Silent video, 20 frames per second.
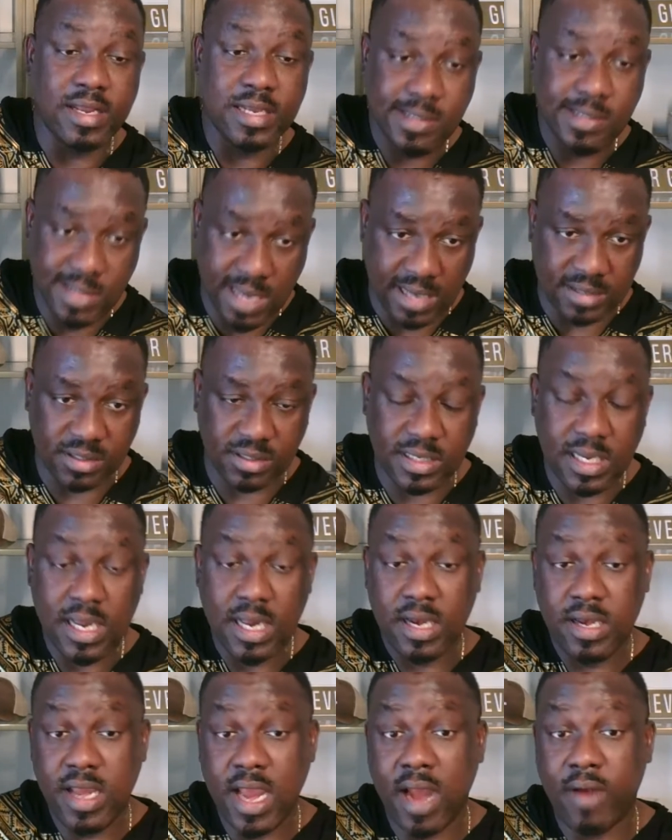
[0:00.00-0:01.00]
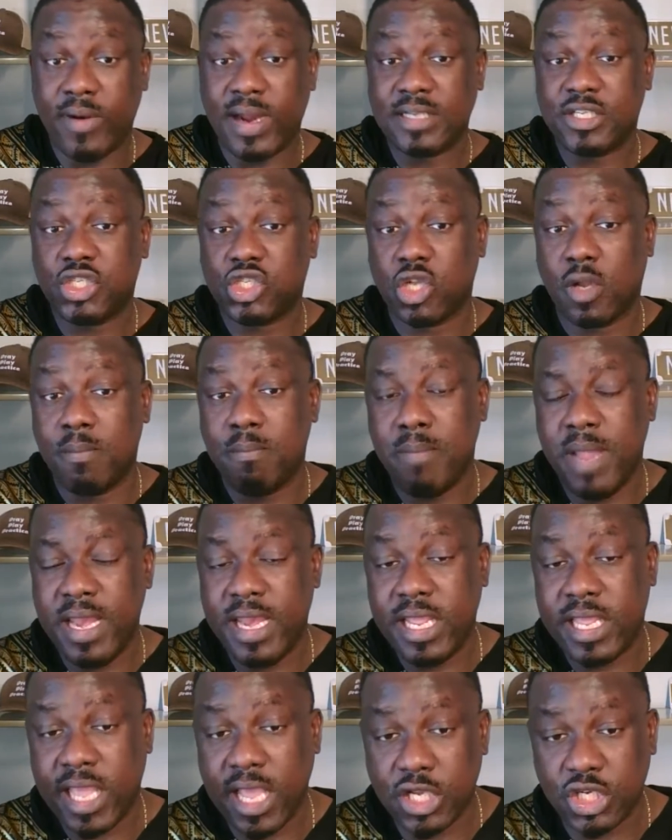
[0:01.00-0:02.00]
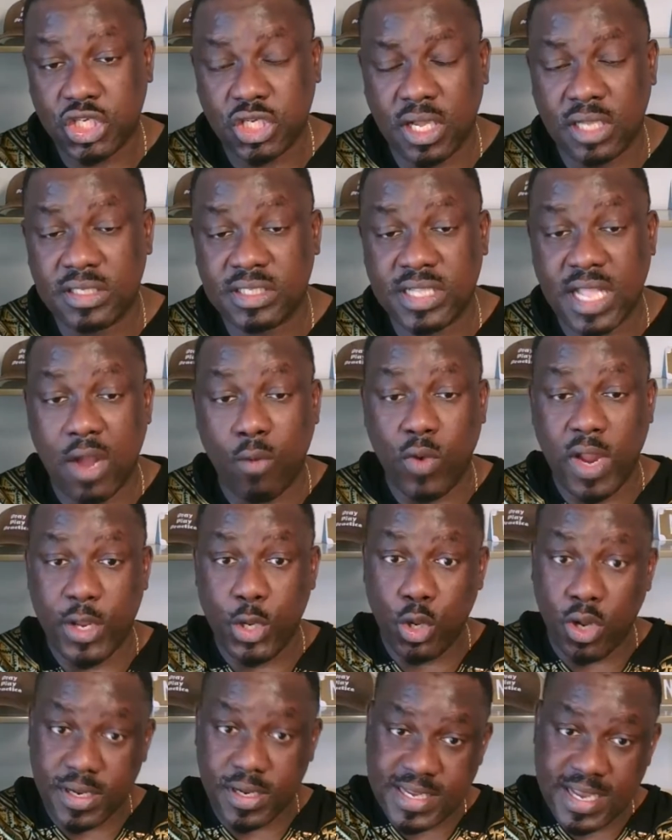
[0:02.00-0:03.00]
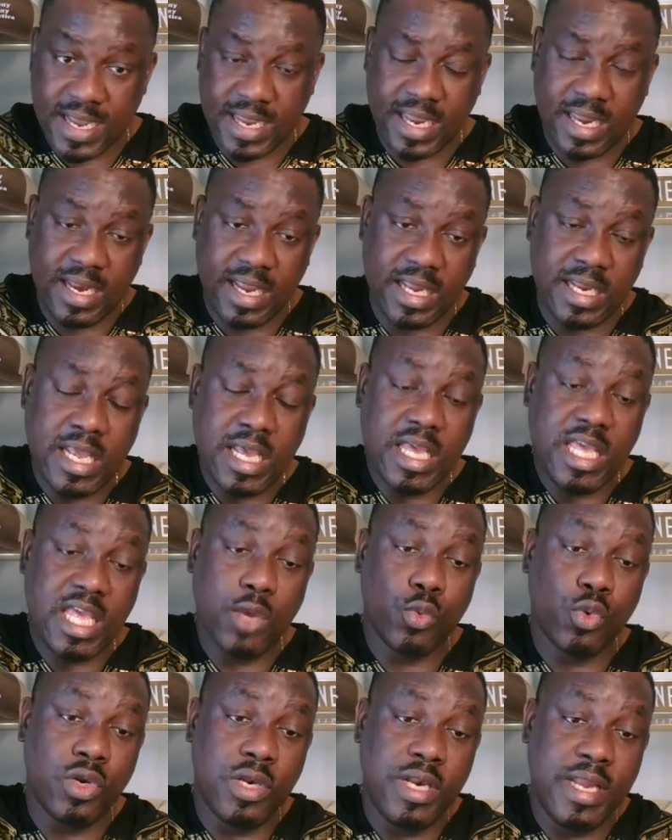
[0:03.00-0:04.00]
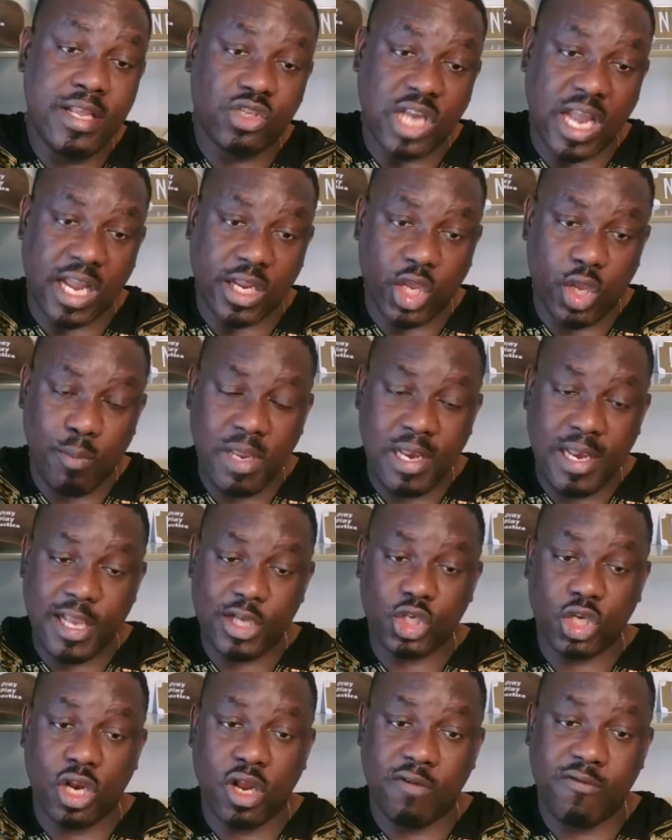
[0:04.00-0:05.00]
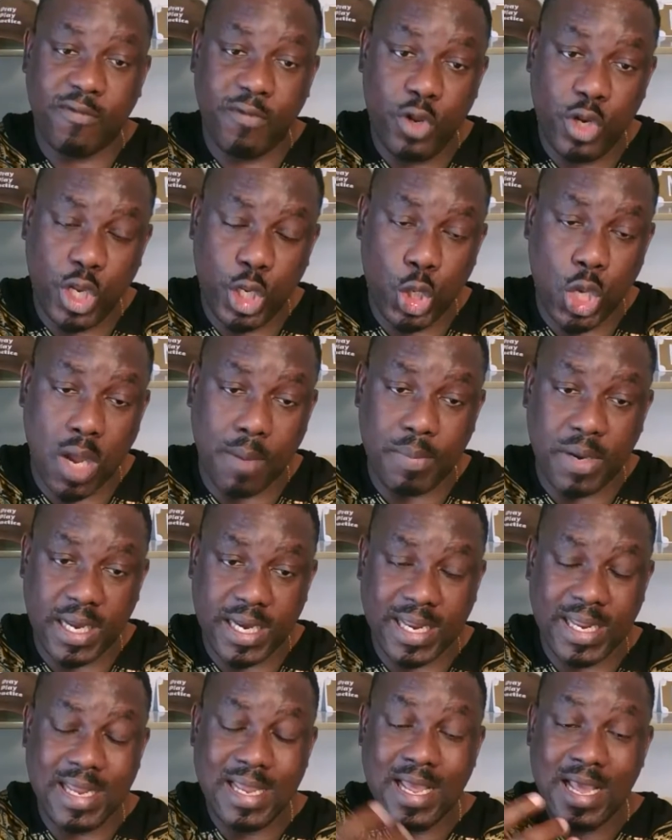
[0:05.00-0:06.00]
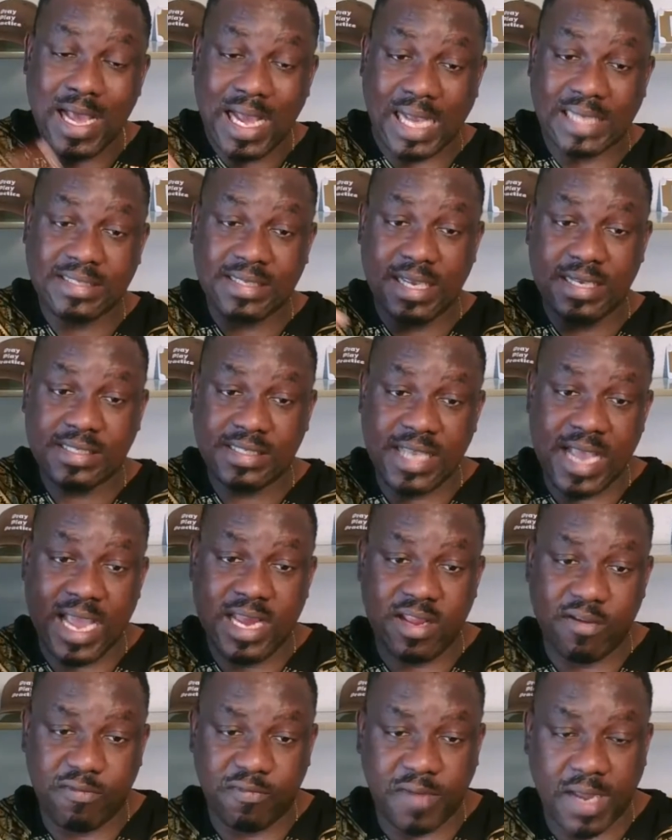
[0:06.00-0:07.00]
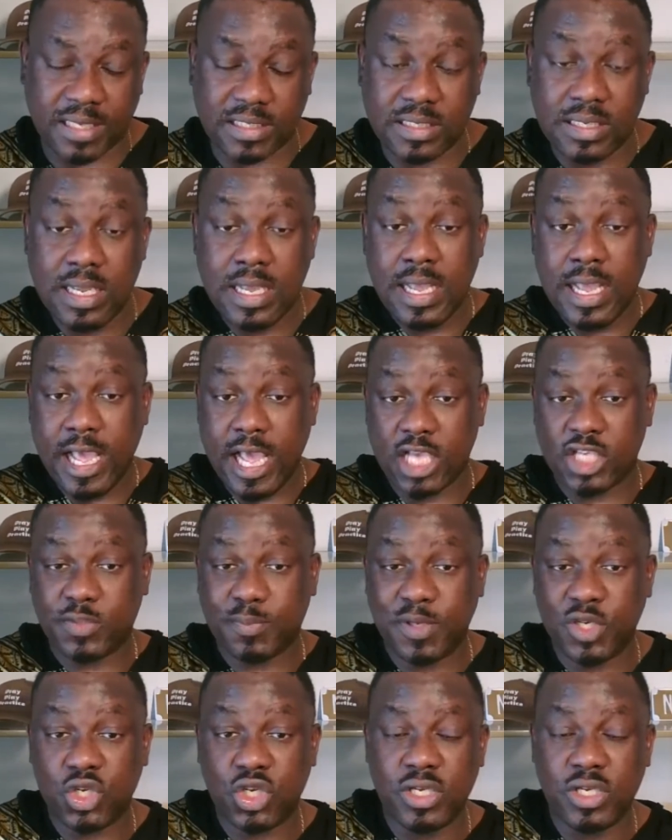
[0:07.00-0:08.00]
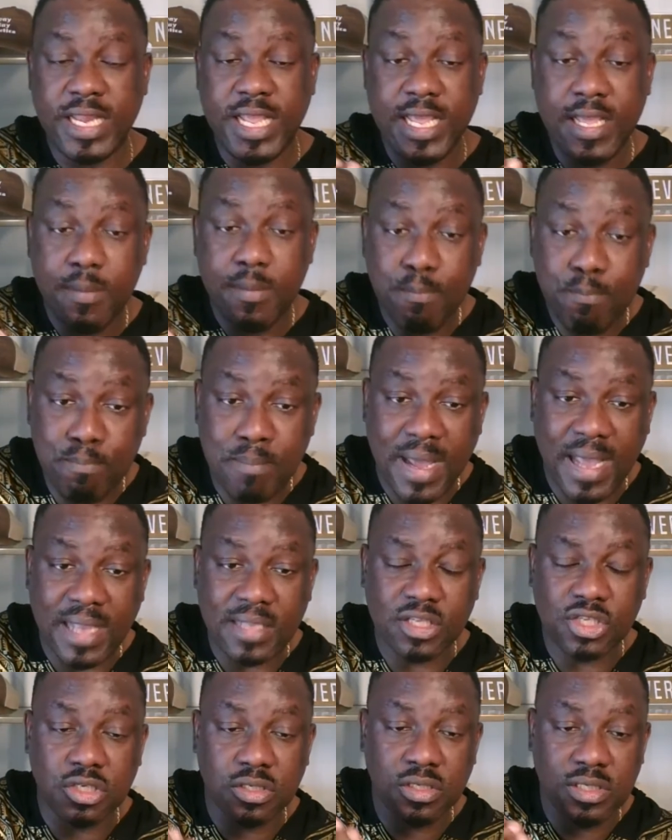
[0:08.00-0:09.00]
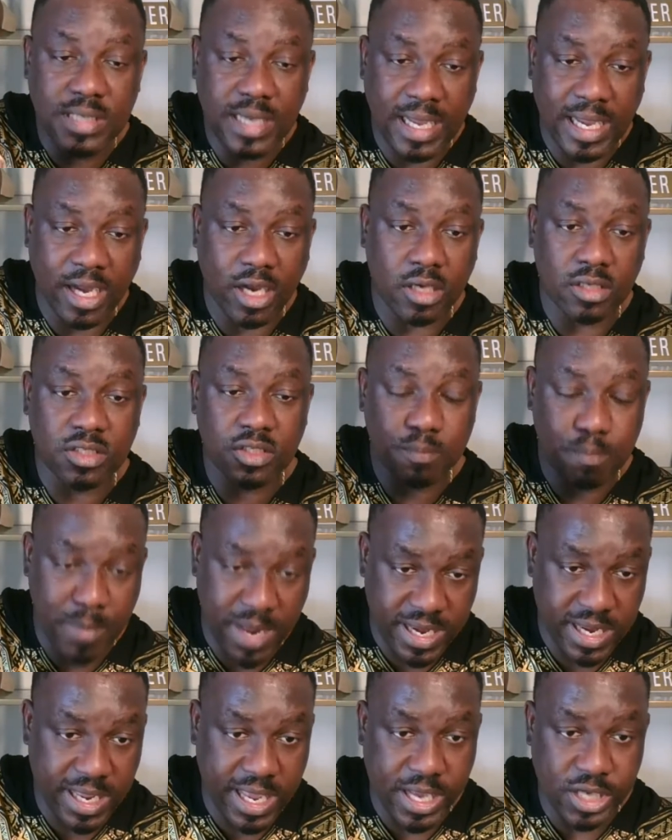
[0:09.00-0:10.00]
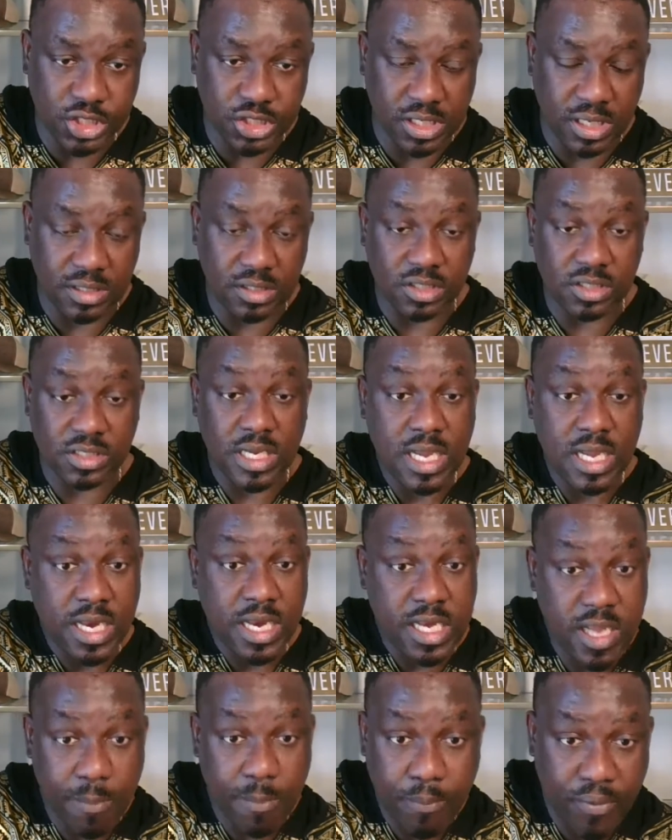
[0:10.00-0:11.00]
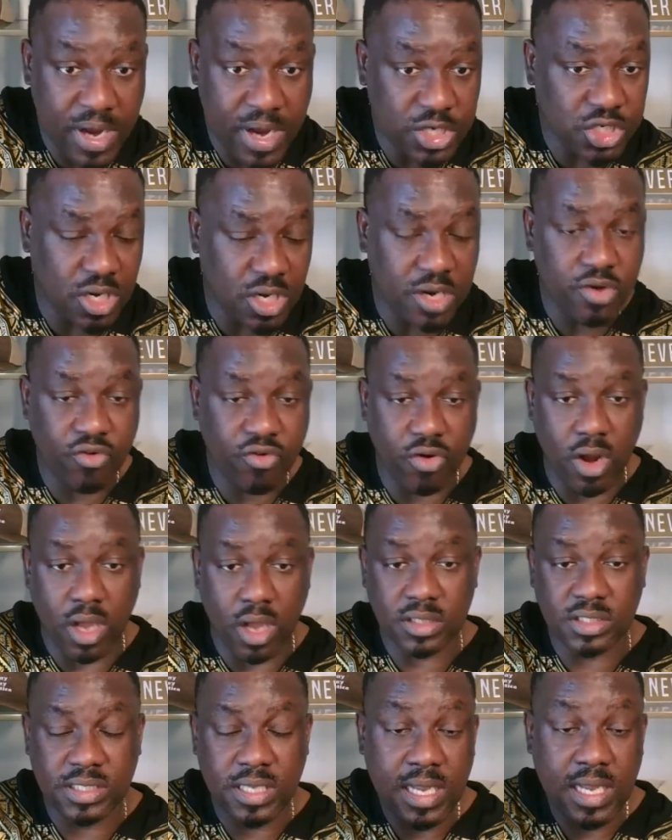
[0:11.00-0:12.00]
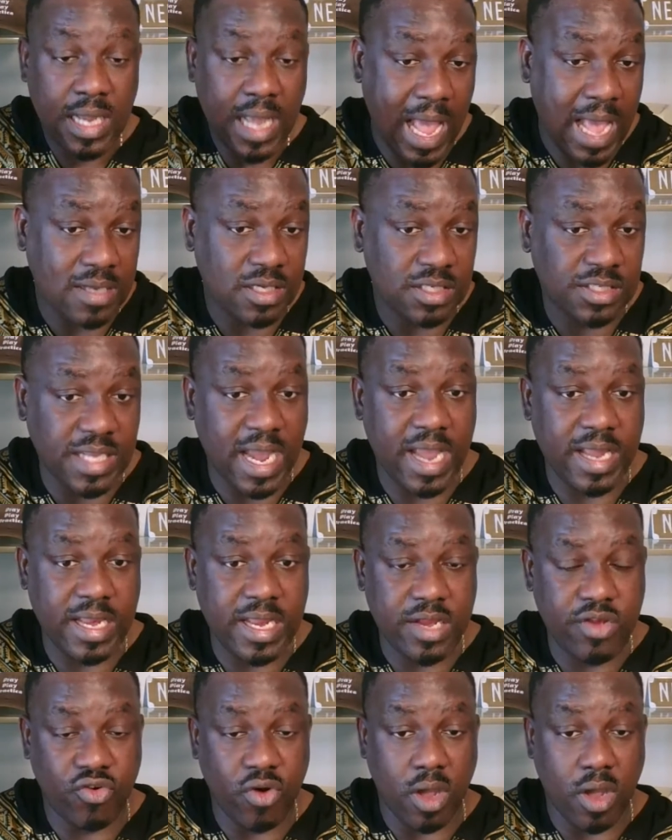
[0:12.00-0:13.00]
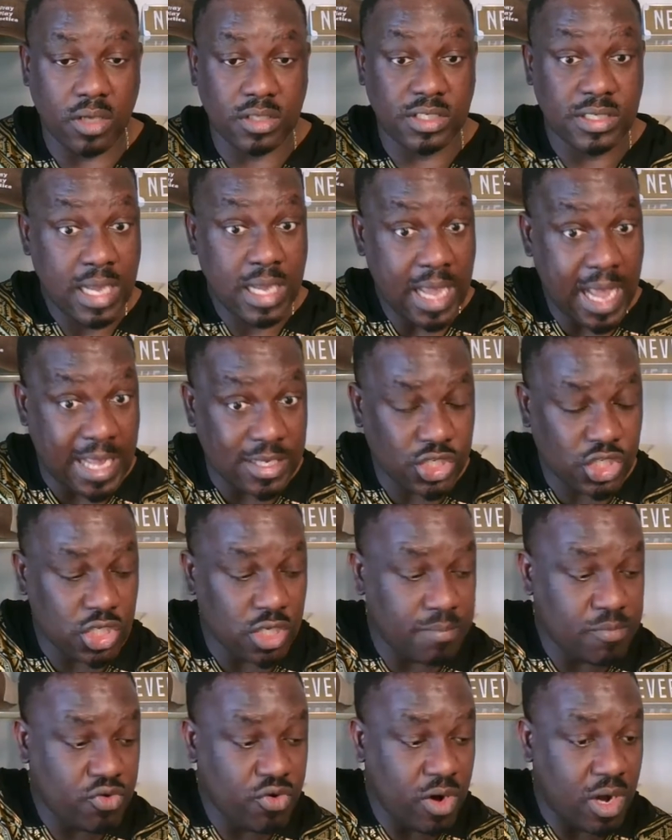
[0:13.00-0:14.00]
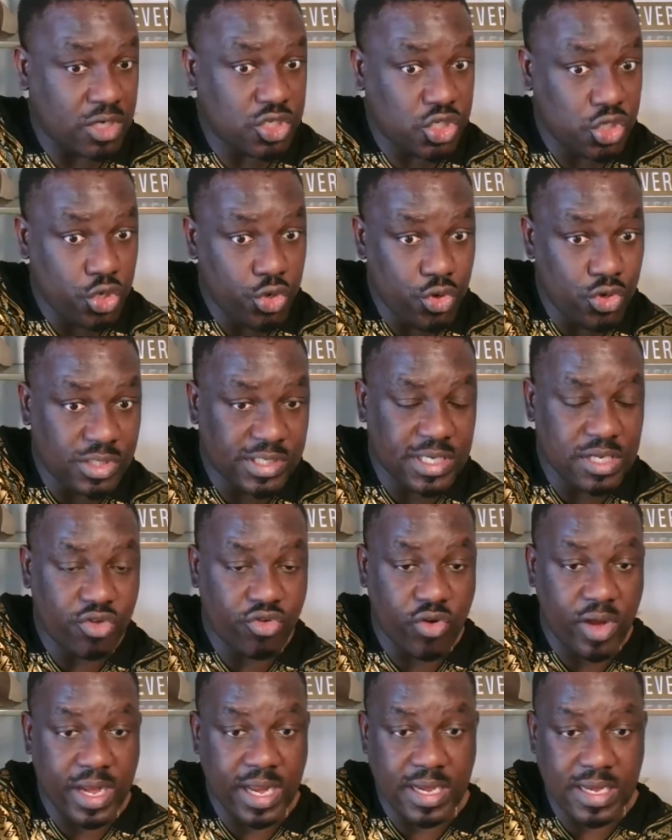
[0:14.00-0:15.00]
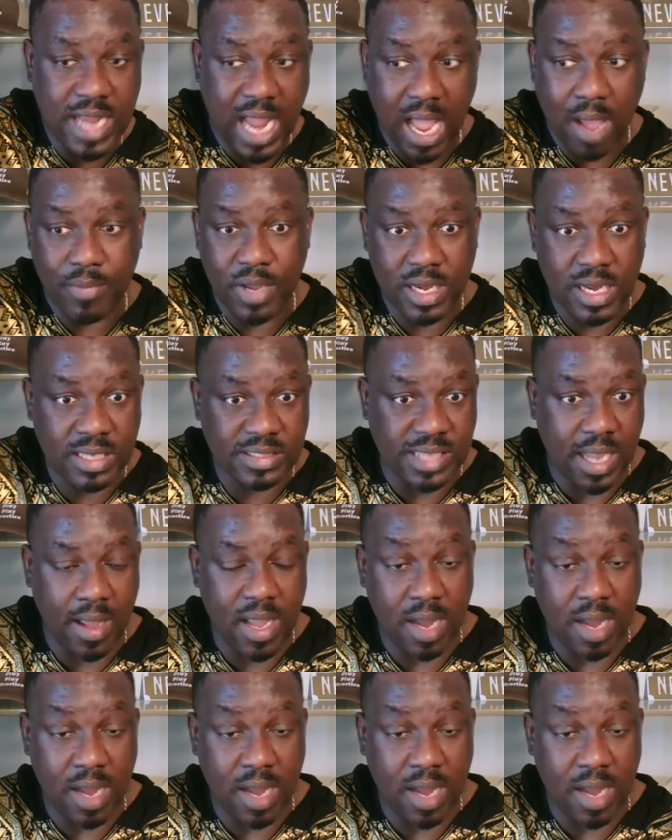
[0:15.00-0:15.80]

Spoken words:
Yes. There are some medications that when you're taking it, it will lead to accumulation of fluid in your body as a side effect, especially mental health medications, depression drugs, anxiety drugs, and some drugs you use in treating diabetes and